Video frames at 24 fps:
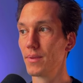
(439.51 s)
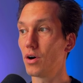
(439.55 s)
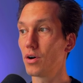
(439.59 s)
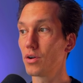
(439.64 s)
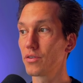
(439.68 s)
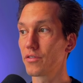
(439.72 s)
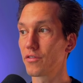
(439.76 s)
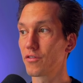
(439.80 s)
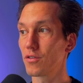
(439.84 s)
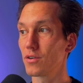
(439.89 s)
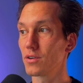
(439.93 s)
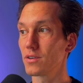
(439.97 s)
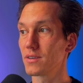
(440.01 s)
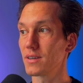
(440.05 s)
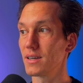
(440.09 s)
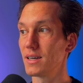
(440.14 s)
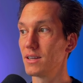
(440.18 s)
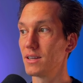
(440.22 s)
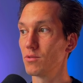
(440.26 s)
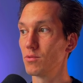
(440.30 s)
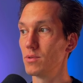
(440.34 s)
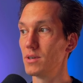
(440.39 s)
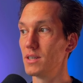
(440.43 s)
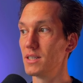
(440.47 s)
On the front,
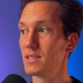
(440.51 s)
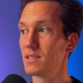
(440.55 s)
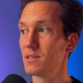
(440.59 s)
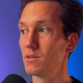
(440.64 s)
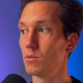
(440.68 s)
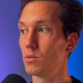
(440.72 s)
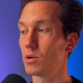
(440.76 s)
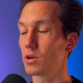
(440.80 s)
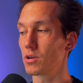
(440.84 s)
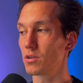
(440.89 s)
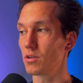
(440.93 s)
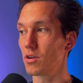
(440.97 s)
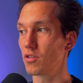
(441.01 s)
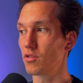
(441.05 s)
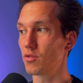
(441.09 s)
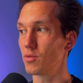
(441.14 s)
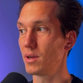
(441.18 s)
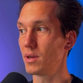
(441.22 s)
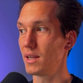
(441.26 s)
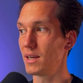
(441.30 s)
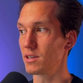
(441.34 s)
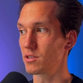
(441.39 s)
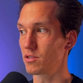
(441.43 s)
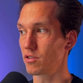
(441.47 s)
it reads, what are the
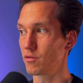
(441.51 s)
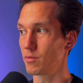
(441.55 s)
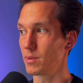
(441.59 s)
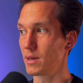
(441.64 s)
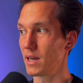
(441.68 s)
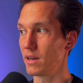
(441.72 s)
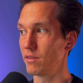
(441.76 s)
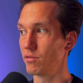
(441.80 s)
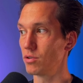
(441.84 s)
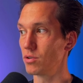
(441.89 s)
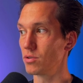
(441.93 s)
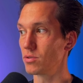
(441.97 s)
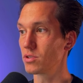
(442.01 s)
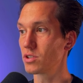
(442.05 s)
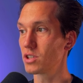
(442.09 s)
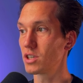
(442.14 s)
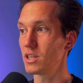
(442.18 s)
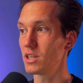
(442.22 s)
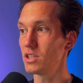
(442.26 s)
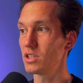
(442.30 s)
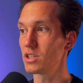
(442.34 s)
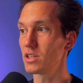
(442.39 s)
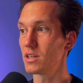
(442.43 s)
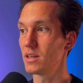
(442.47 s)
3 layers of behavioral
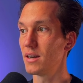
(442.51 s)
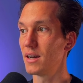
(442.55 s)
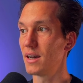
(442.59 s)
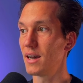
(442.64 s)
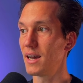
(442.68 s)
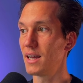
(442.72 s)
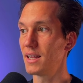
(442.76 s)
change?